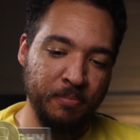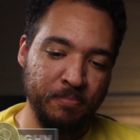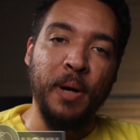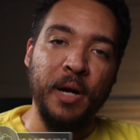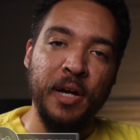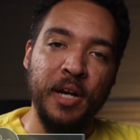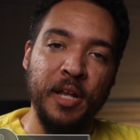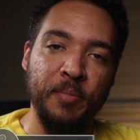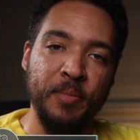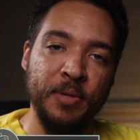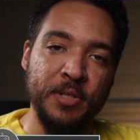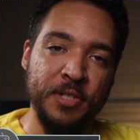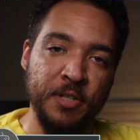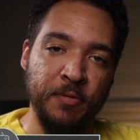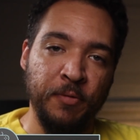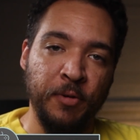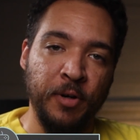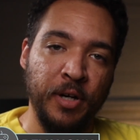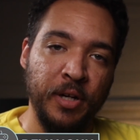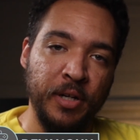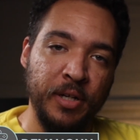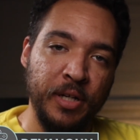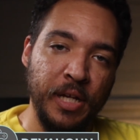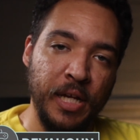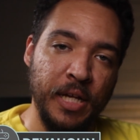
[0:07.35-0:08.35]
My name is
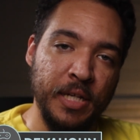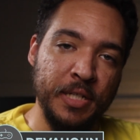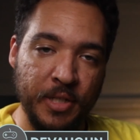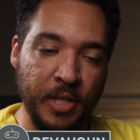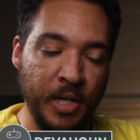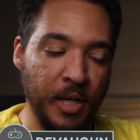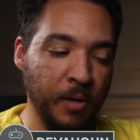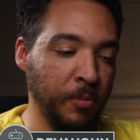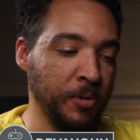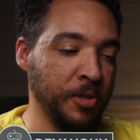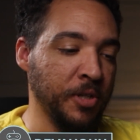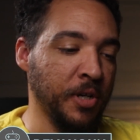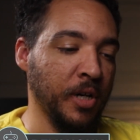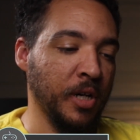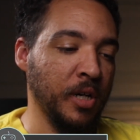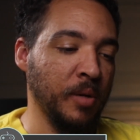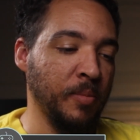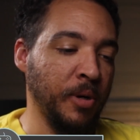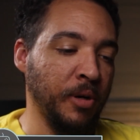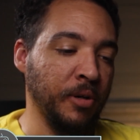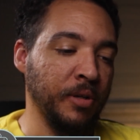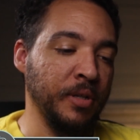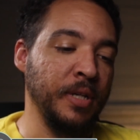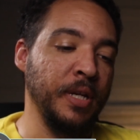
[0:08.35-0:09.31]
Devon and today we're talking about